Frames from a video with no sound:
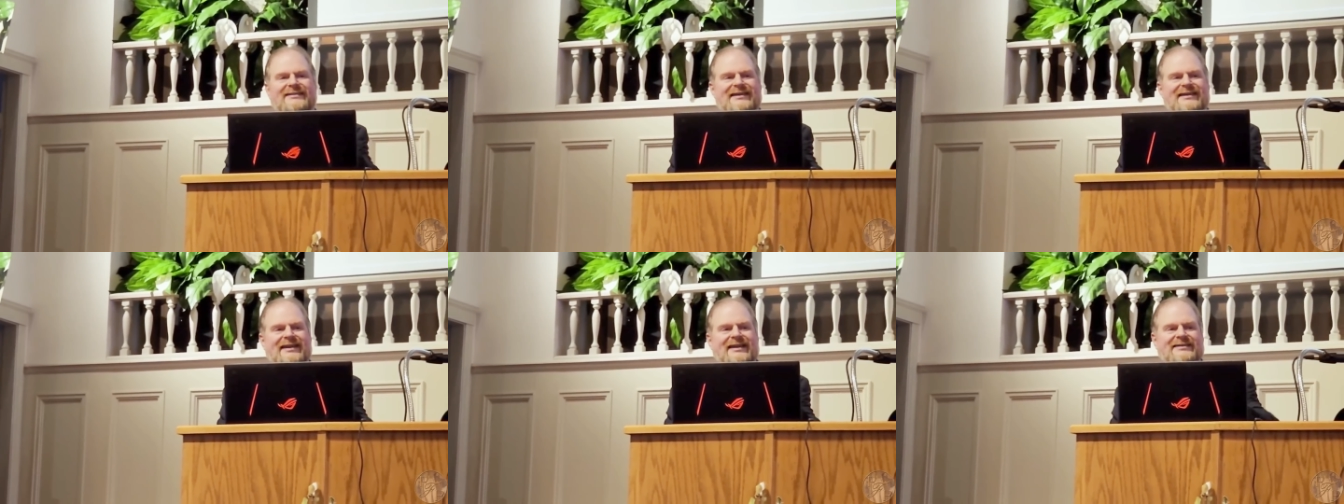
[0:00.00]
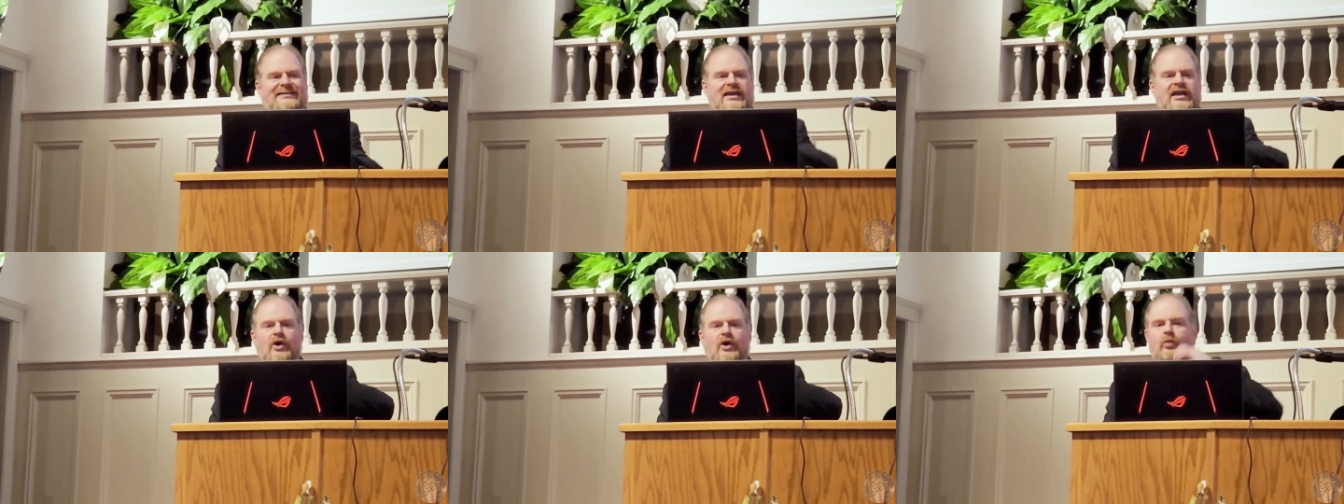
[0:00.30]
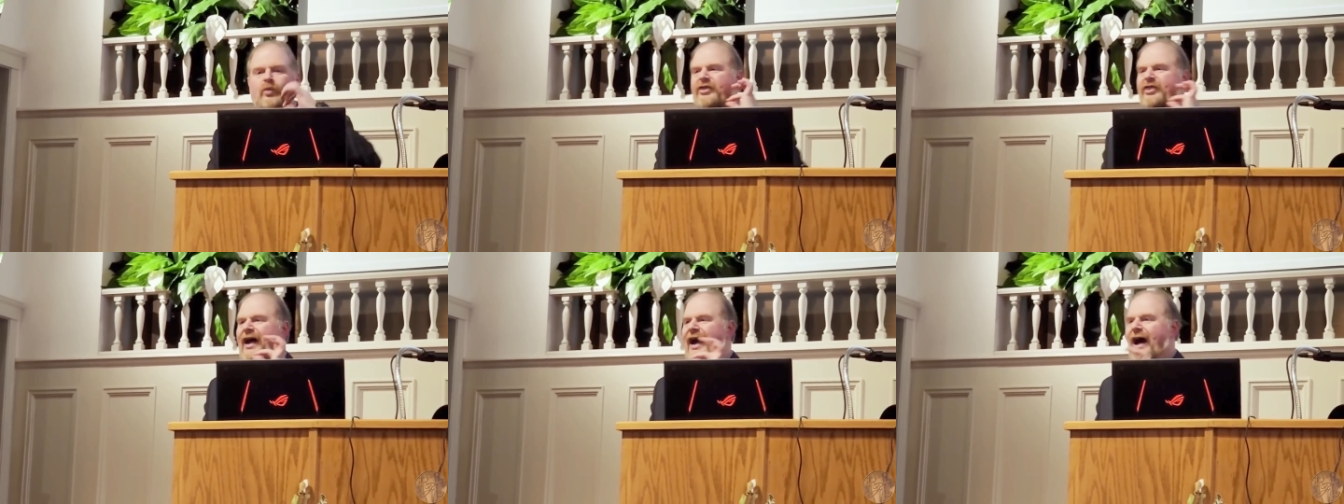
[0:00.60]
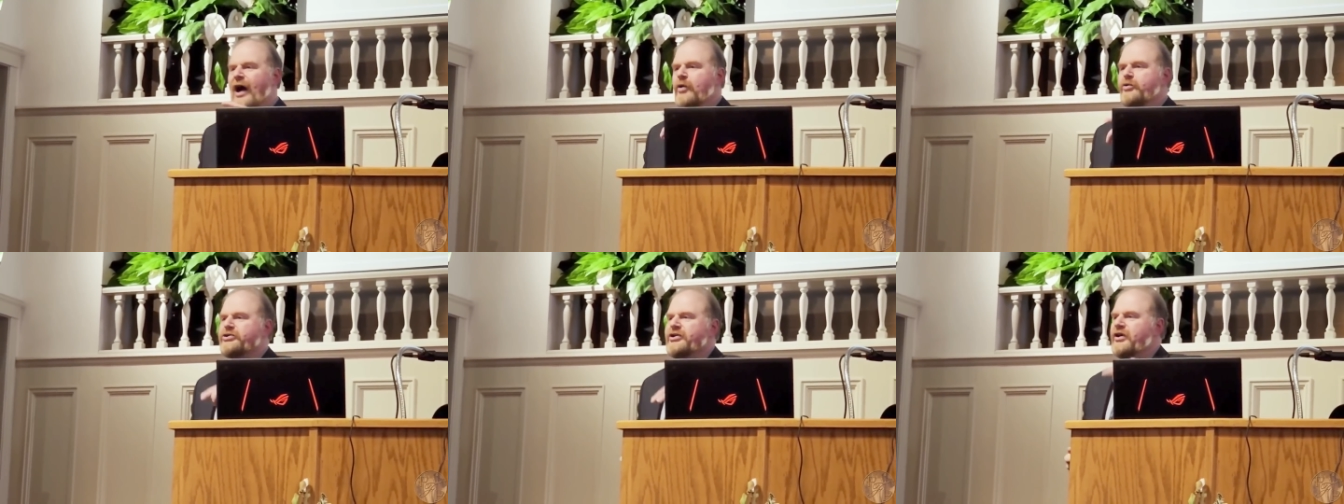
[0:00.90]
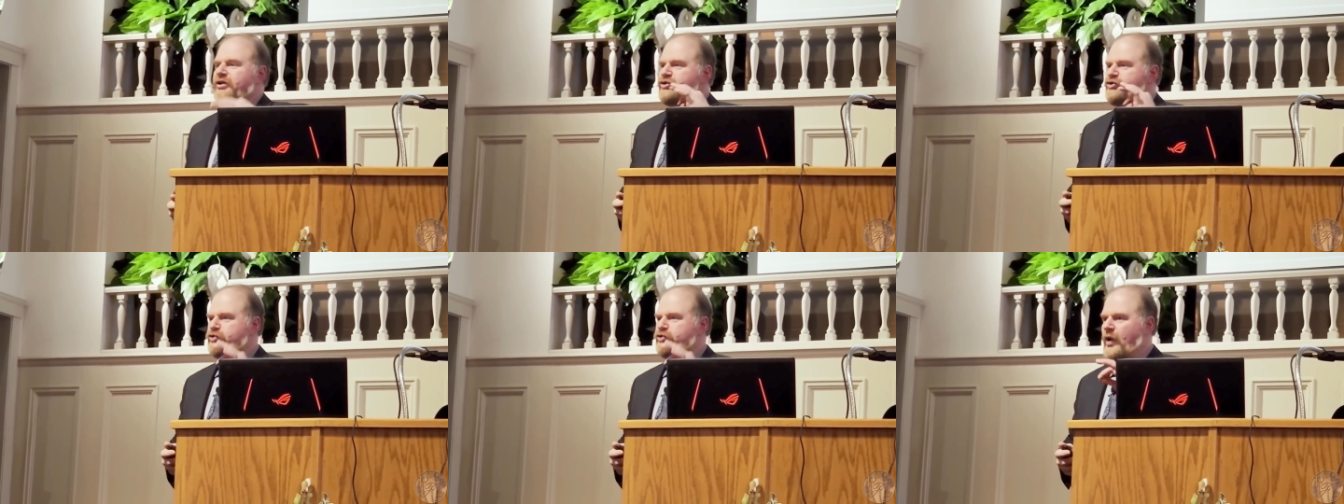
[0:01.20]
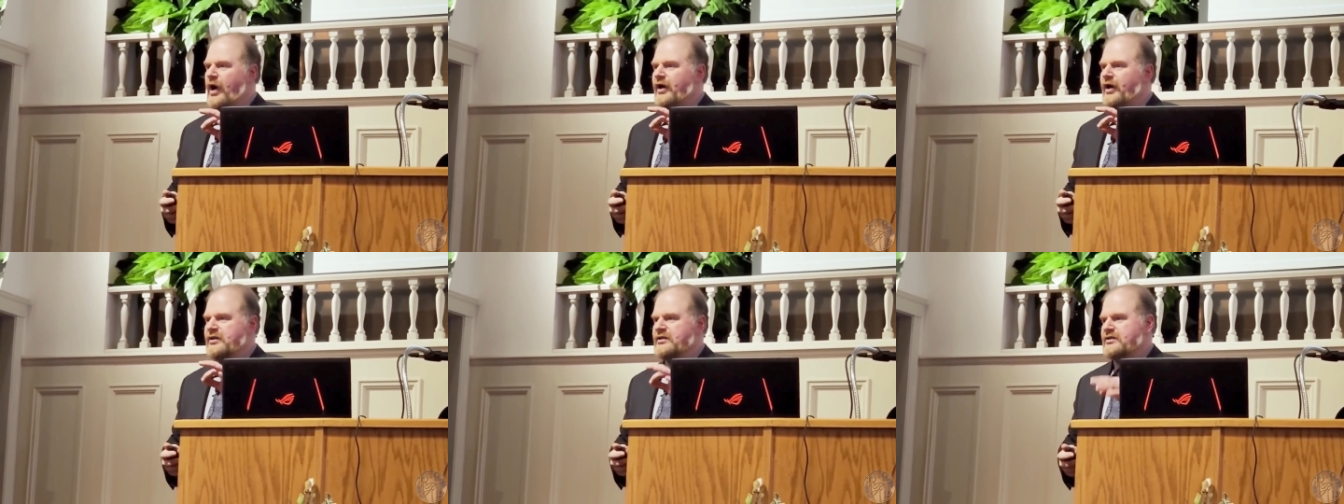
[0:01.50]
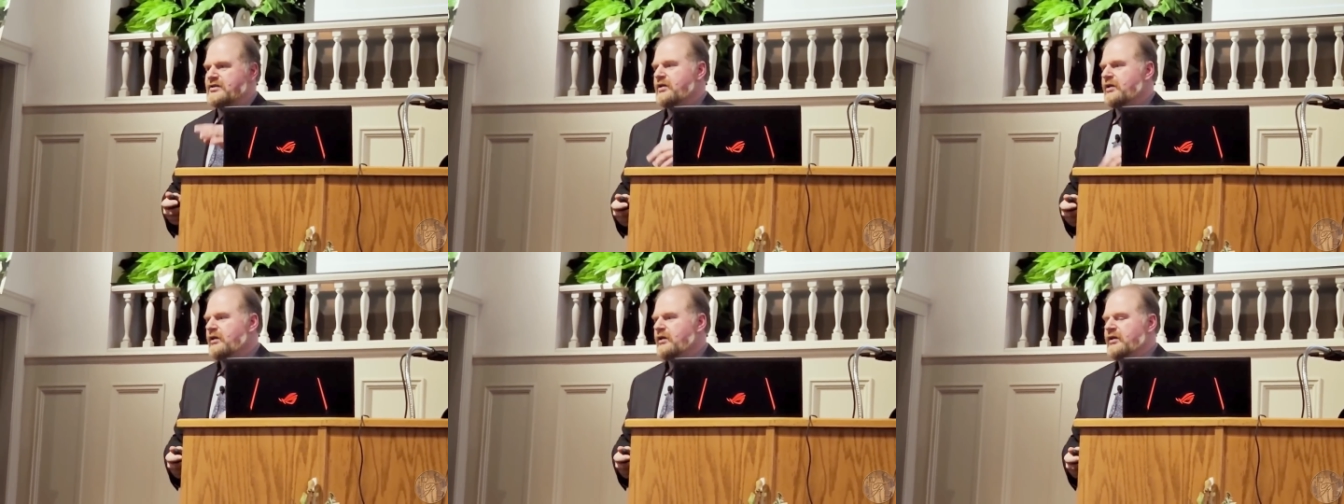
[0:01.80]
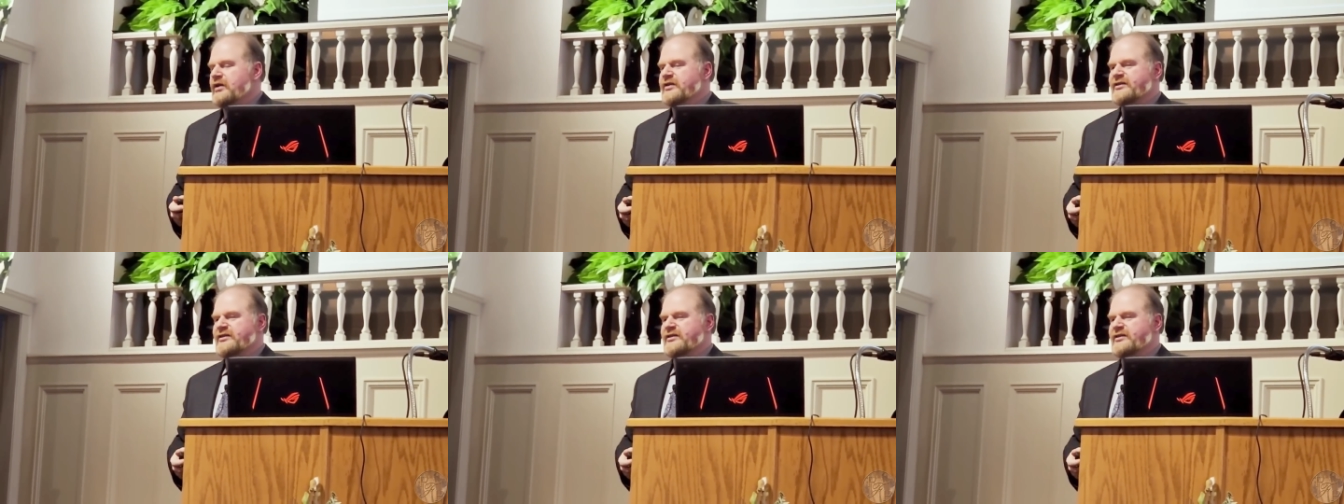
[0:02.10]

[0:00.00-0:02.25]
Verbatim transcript: the cities without drugs.